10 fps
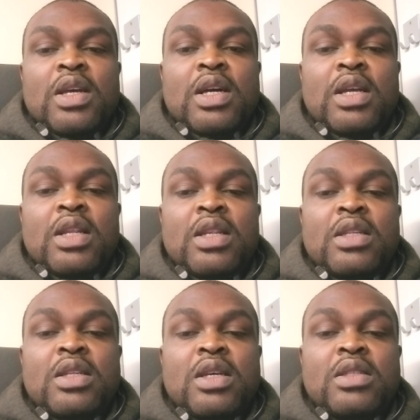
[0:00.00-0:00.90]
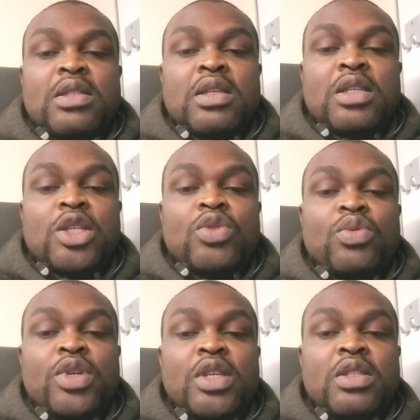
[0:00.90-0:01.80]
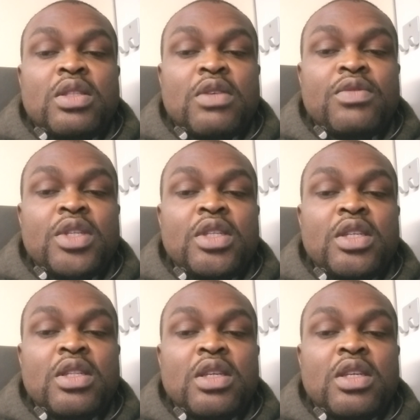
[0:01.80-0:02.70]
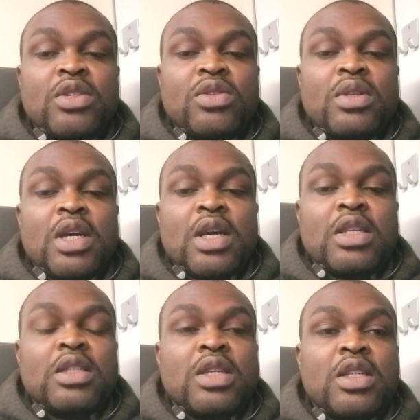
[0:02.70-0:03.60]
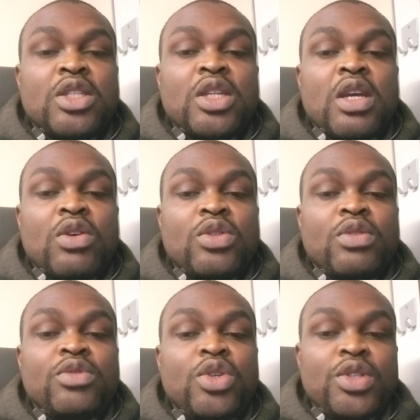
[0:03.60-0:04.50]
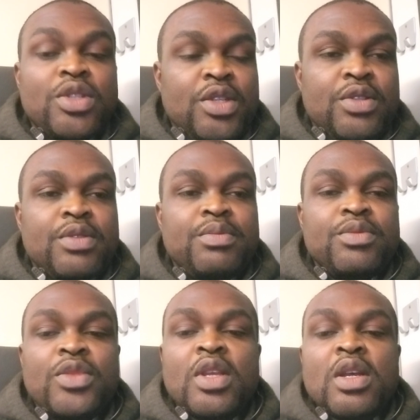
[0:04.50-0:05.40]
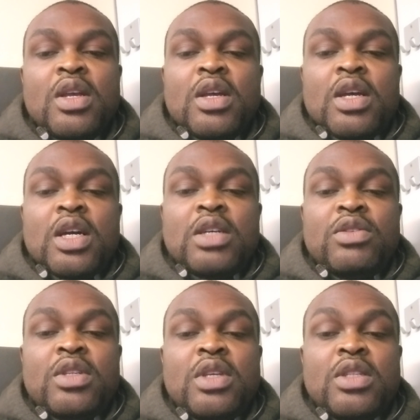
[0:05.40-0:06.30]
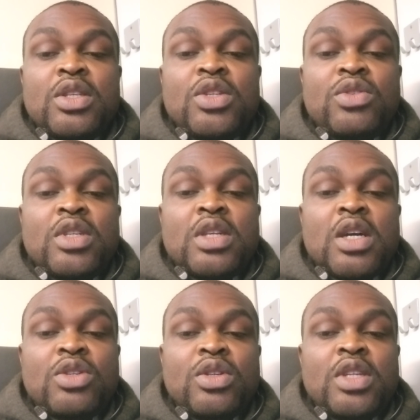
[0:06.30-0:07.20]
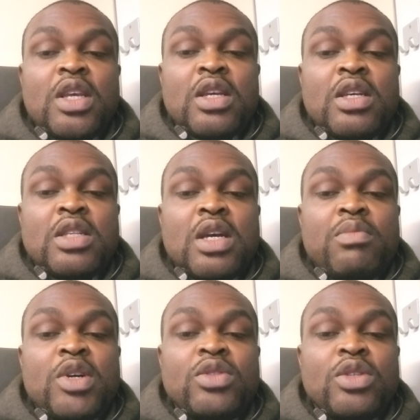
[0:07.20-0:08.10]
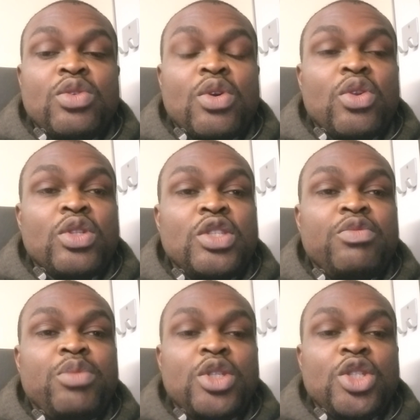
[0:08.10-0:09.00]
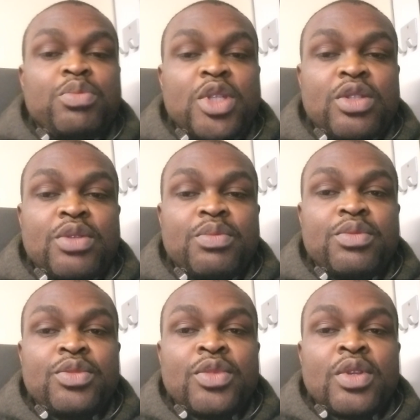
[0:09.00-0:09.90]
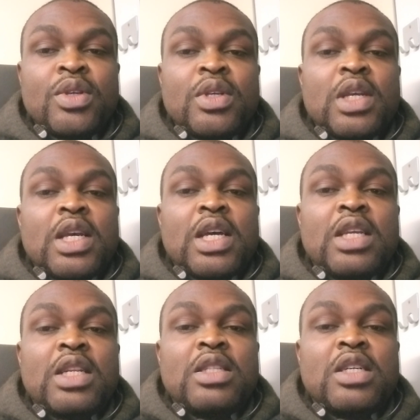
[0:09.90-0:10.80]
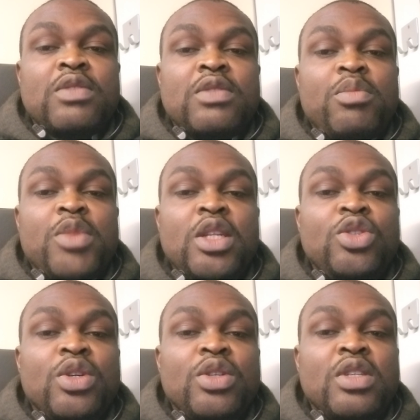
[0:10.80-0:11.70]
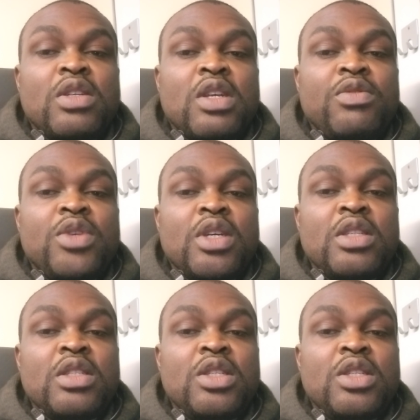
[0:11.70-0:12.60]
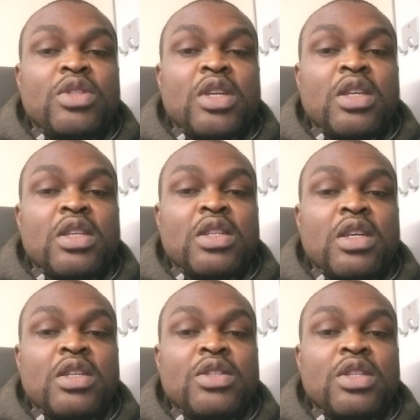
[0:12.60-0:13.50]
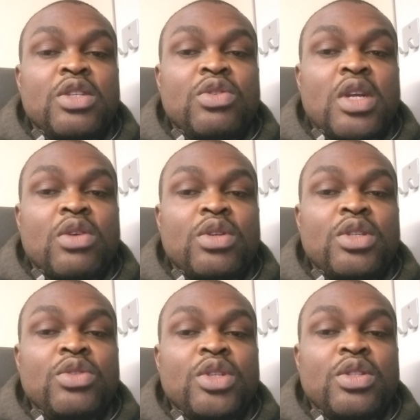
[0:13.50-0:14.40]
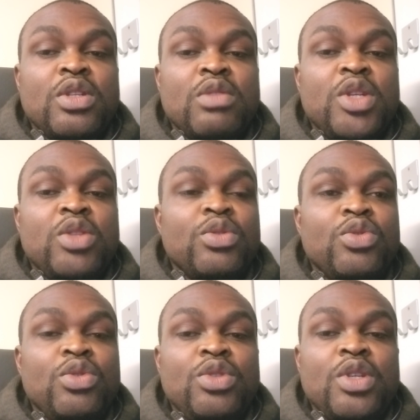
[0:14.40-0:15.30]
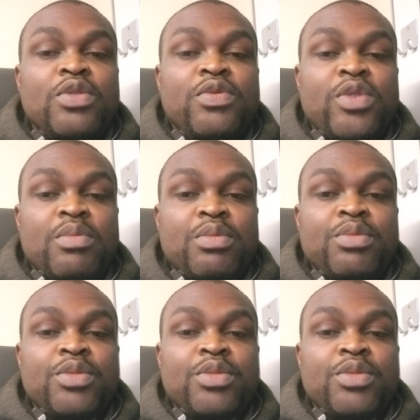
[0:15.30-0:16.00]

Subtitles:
Ireland has said it will intervene in the case at the International Court of Justice, arguing that Israel's action in Gaza amounted to collective punishment. Ireland has formally joined South Africa's genocide case against Israel, according to a statement on Tuesday from